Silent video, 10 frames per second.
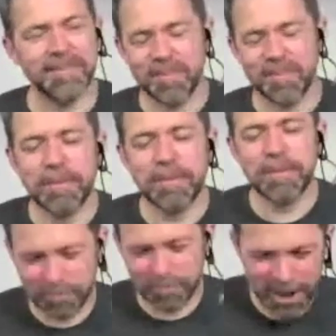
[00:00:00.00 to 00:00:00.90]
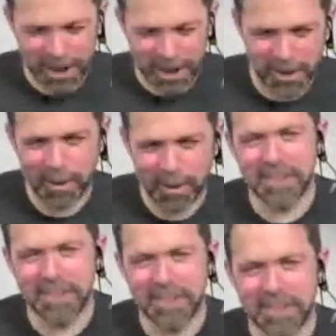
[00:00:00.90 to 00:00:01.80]
It depends on whether you ask me or my wife.
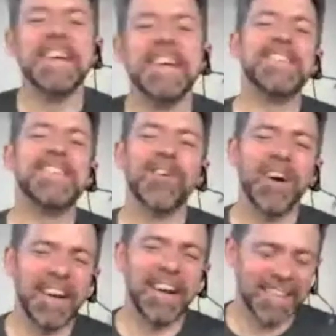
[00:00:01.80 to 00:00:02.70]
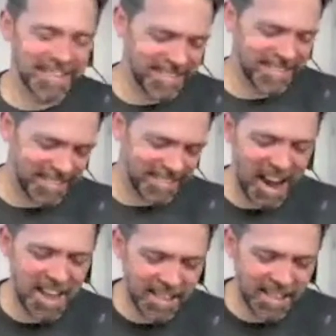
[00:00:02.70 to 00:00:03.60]
So I
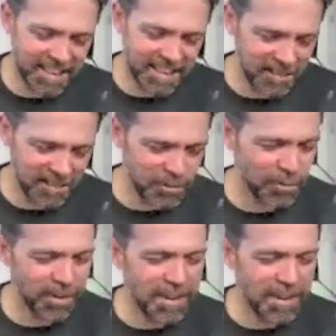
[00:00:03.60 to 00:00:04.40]
think I need to lose more.